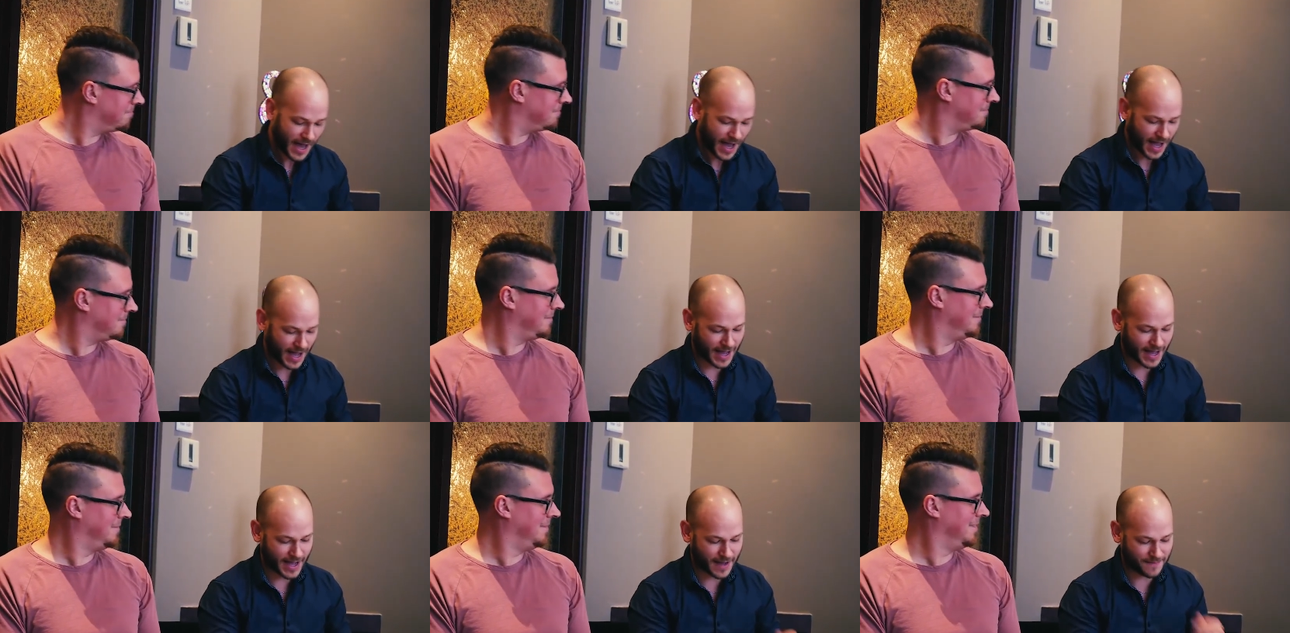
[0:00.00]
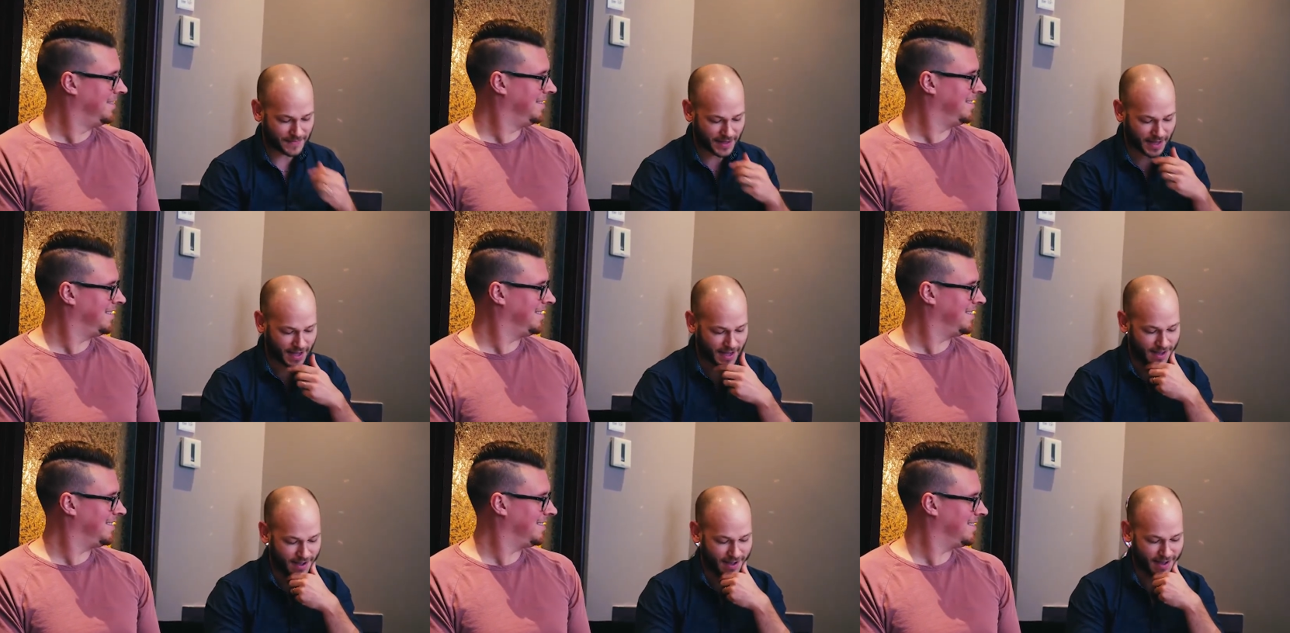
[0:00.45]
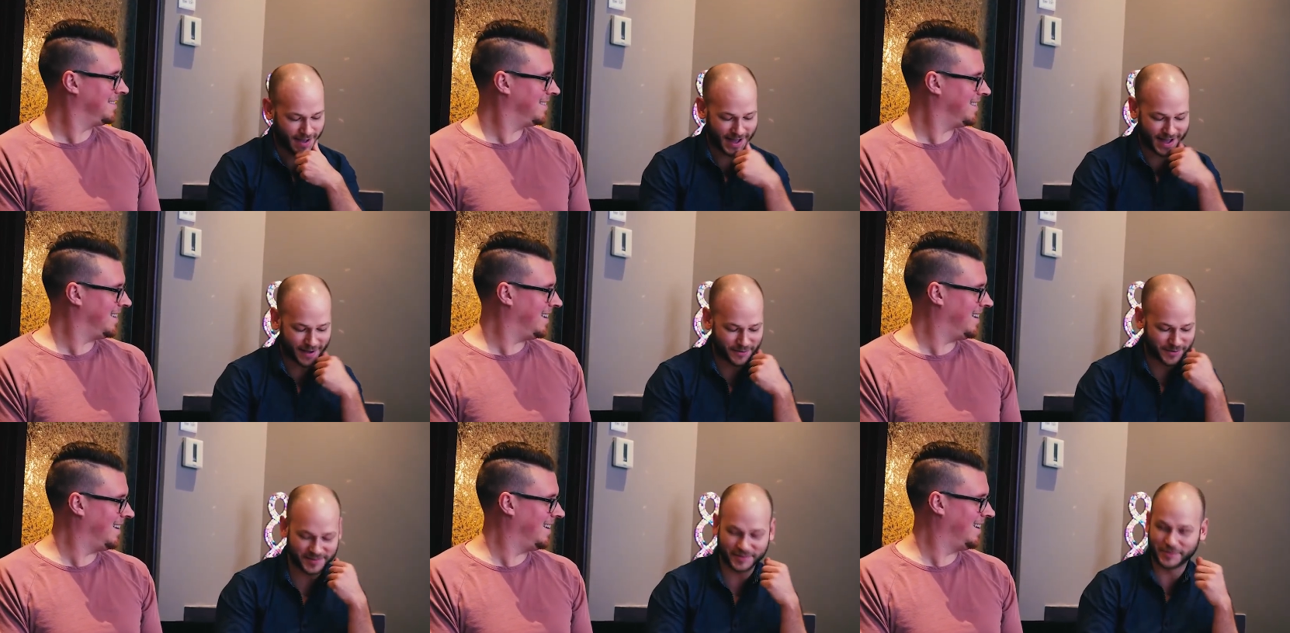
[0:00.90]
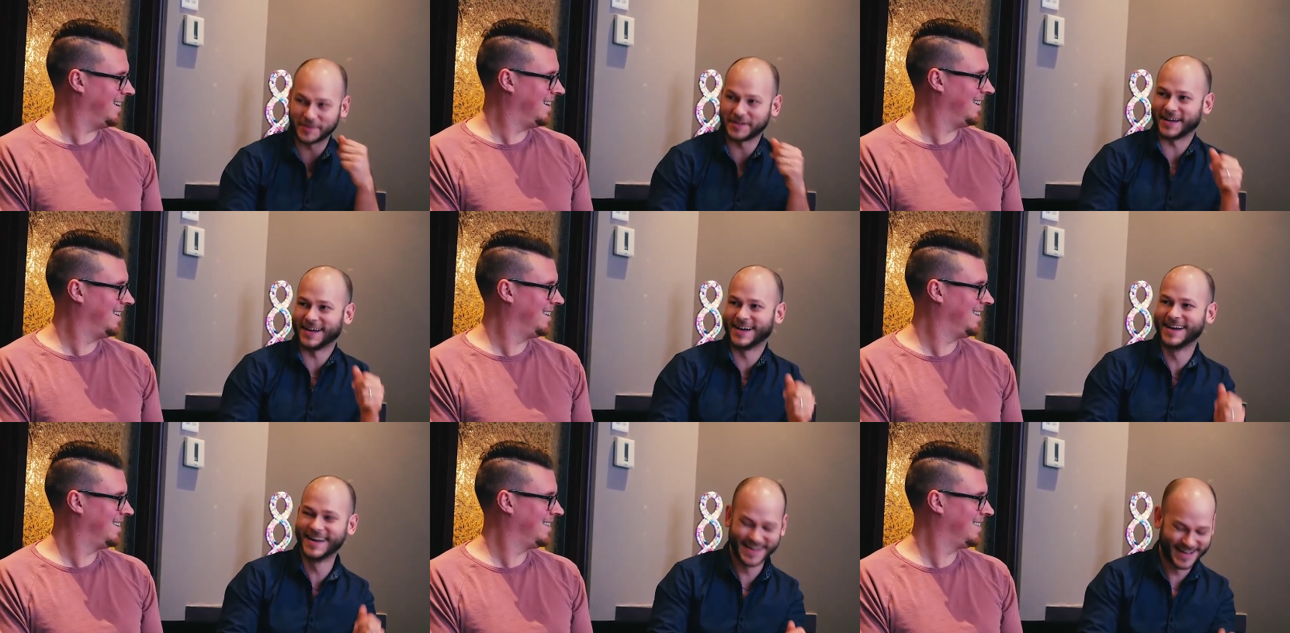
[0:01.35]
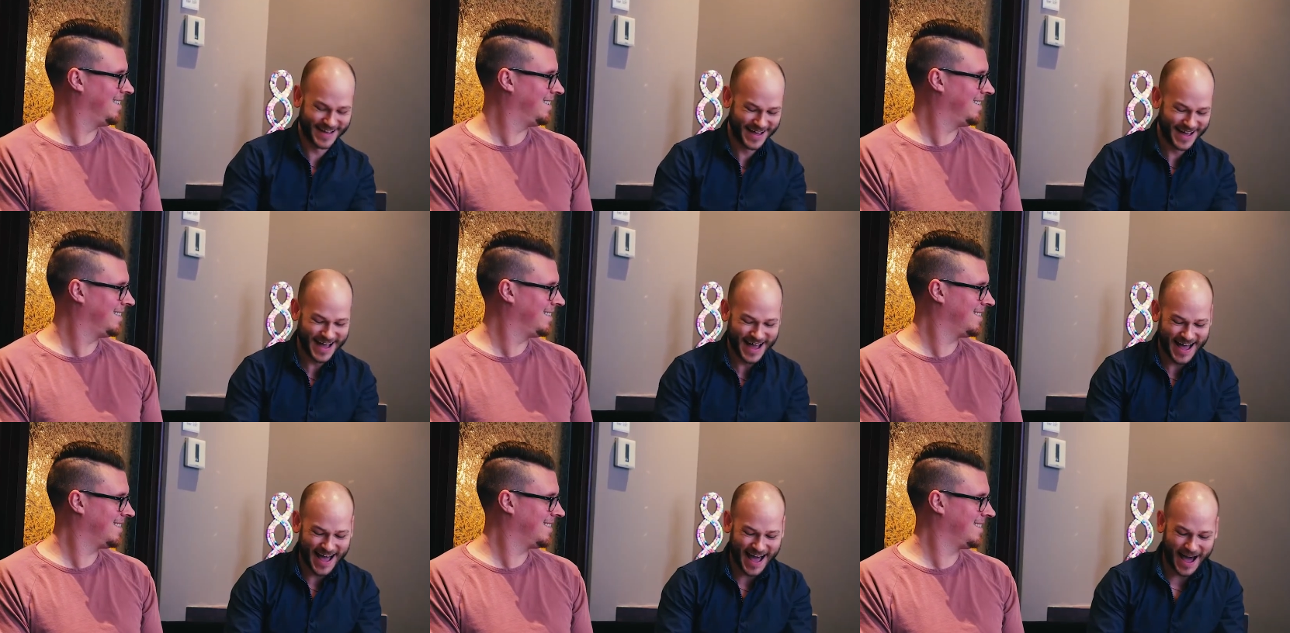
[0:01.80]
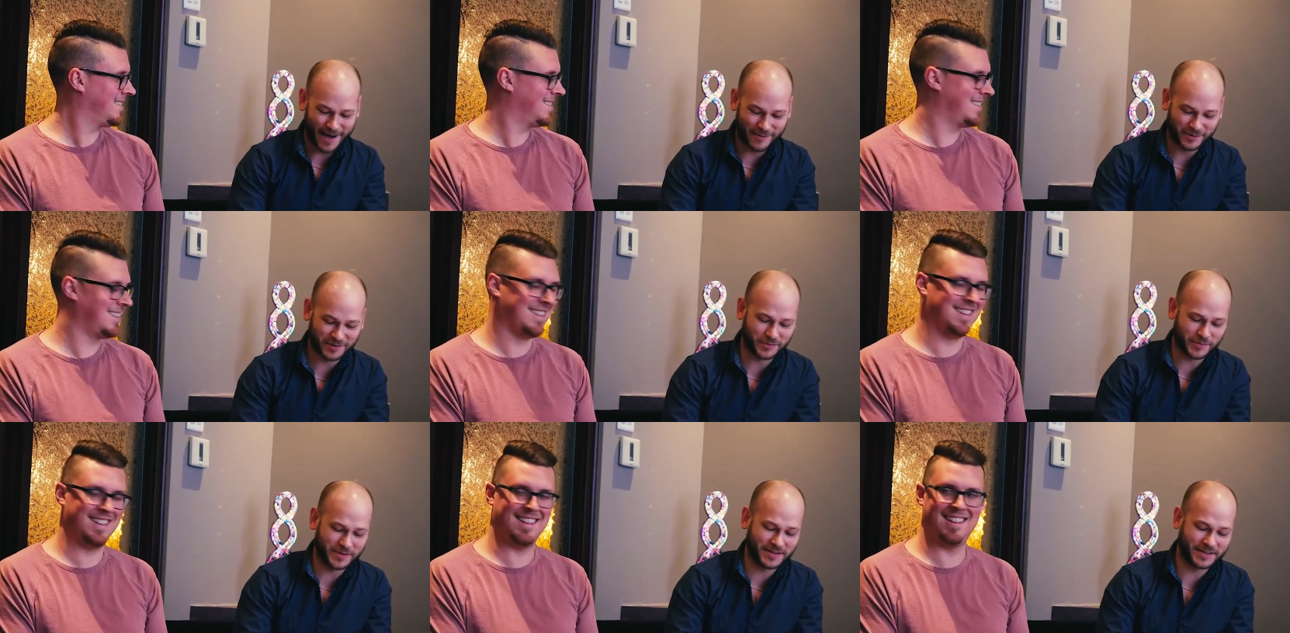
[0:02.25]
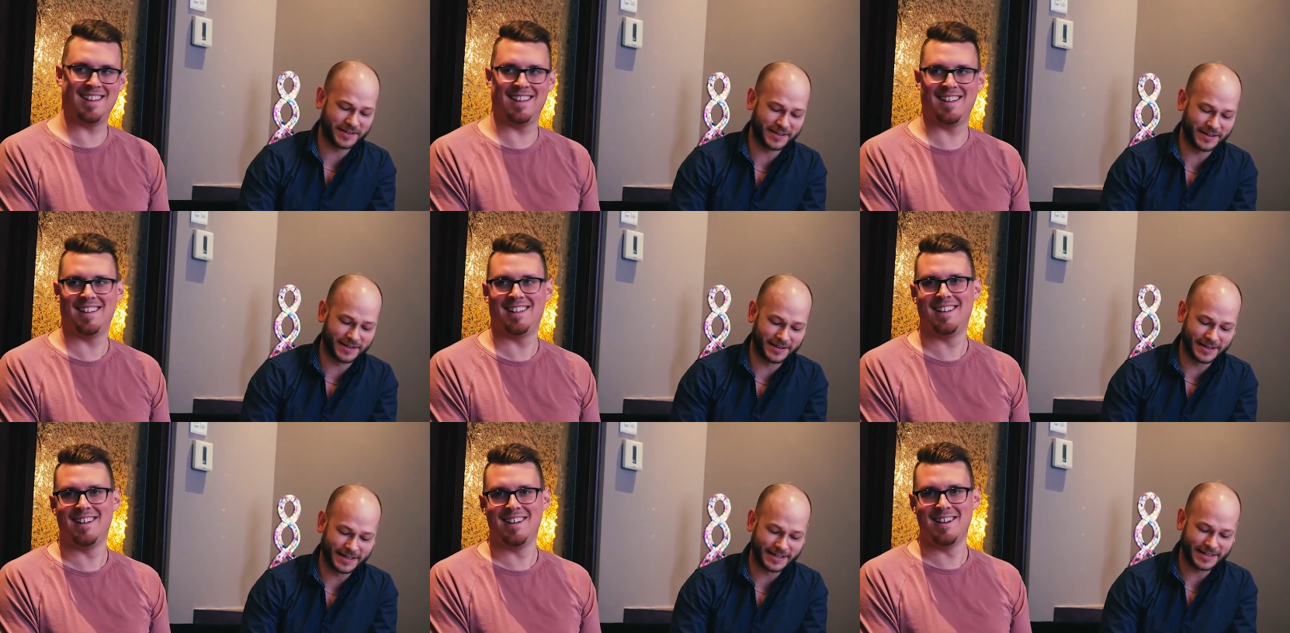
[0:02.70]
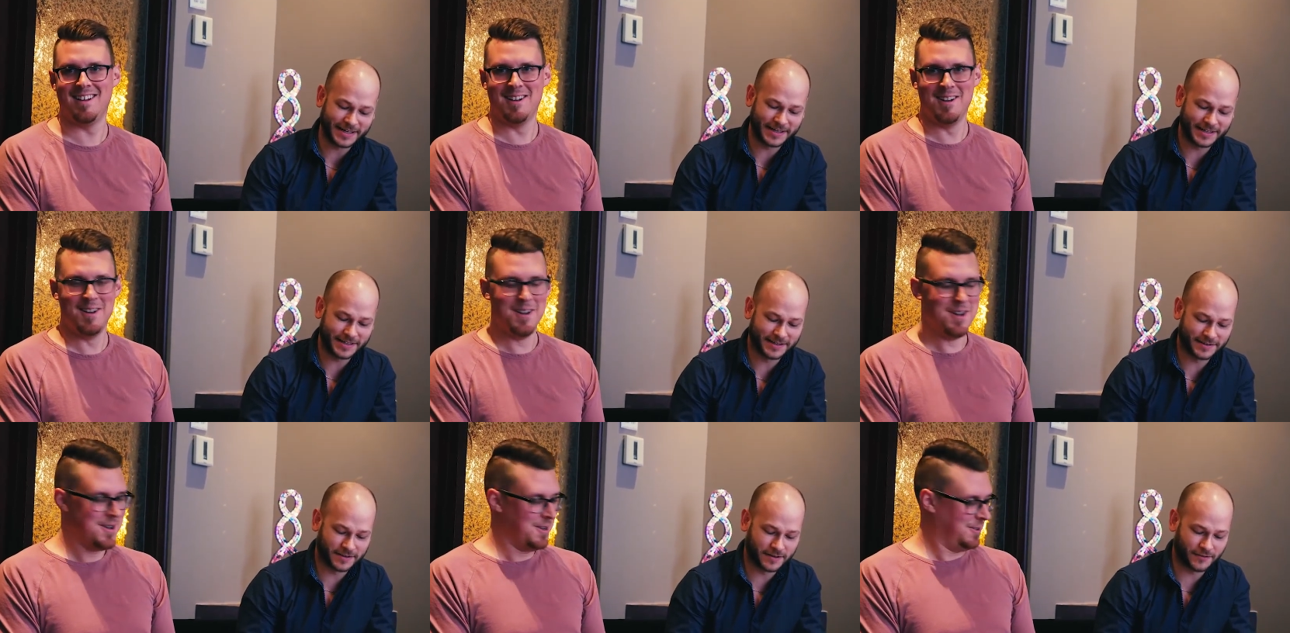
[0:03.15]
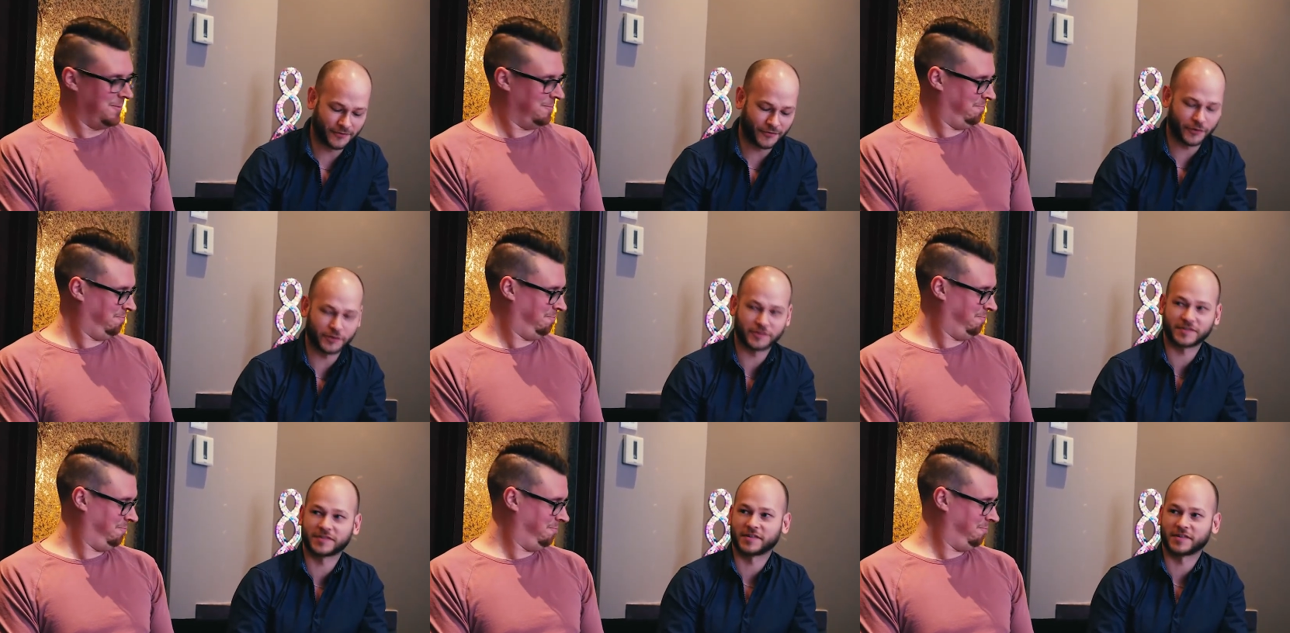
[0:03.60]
Speaker 1: I was reading lately in the First